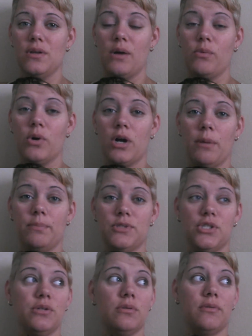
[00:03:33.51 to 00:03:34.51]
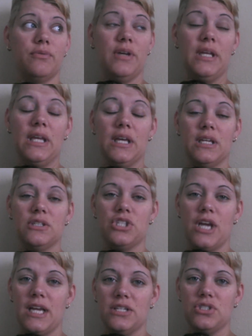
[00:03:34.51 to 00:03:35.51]
I woke up to do a feeding and a
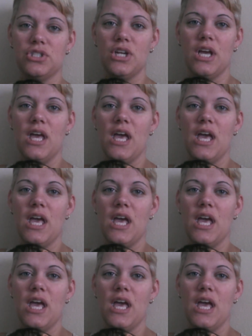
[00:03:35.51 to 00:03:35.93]
change,